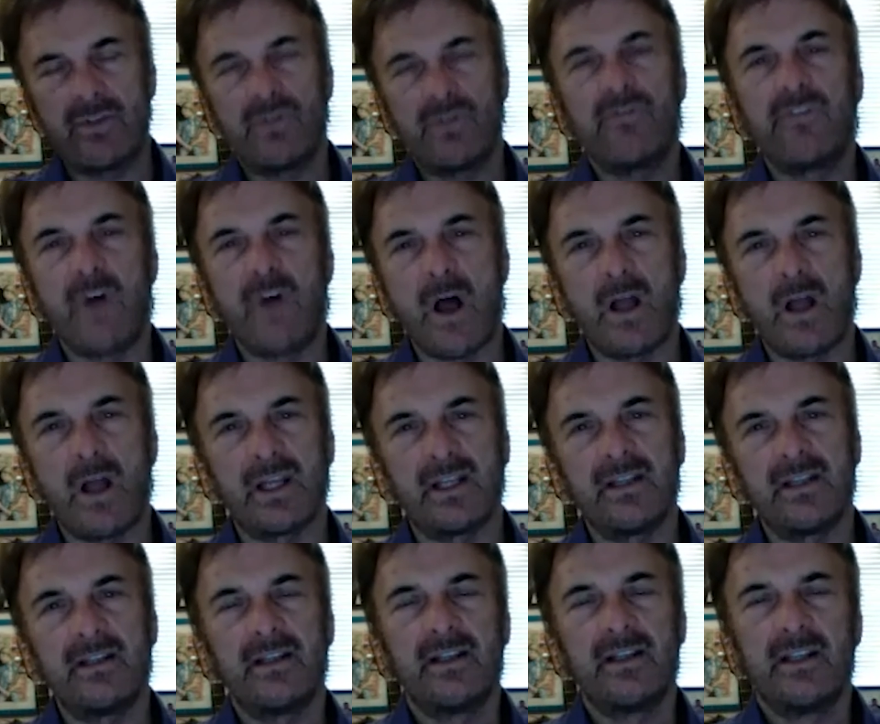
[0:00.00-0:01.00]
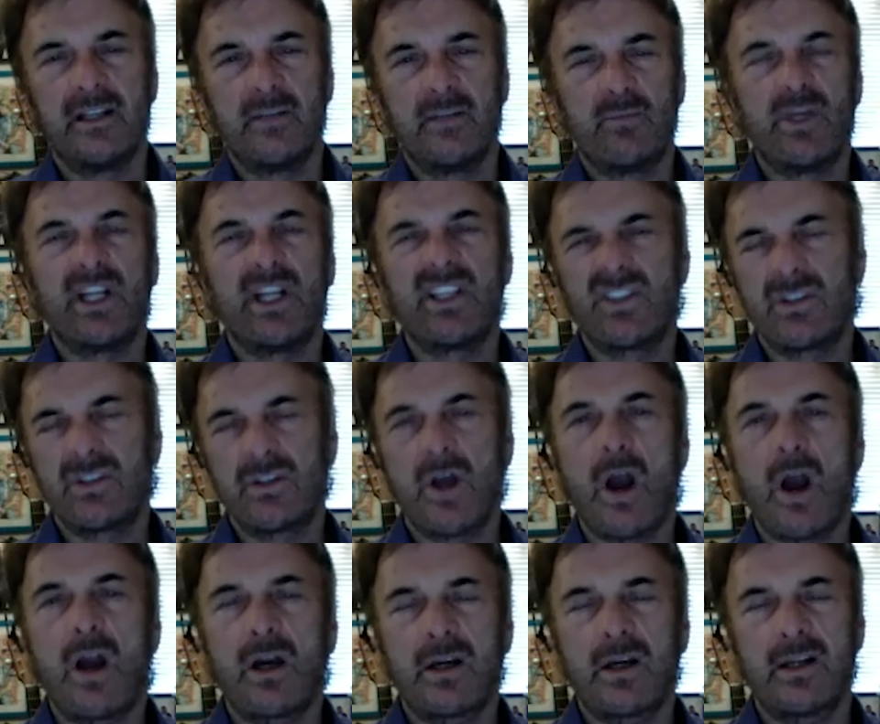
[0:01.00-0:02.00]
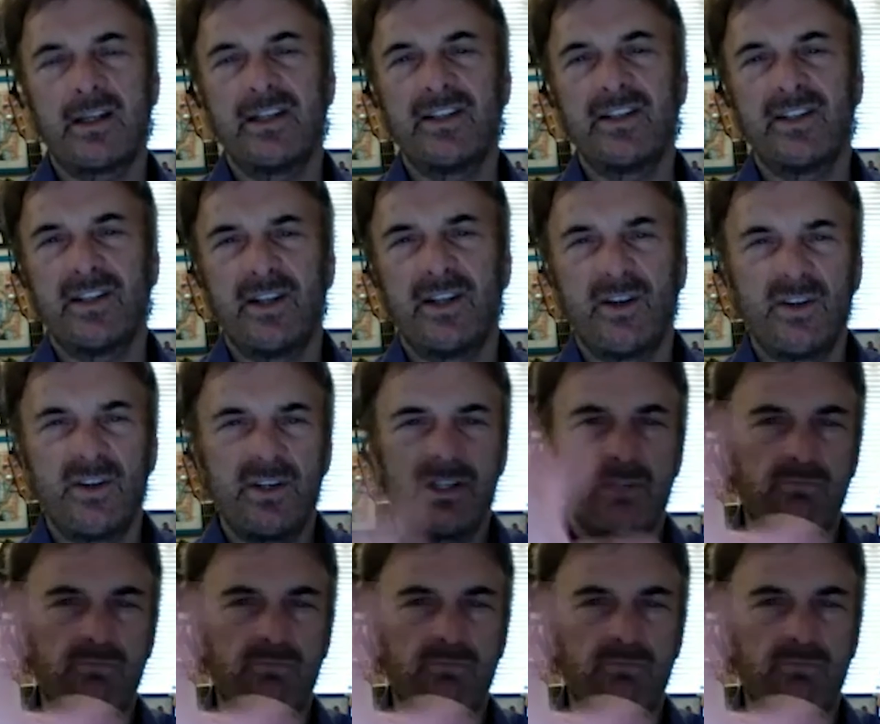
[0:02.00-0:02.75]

falling. But it's dark and, you know, you just,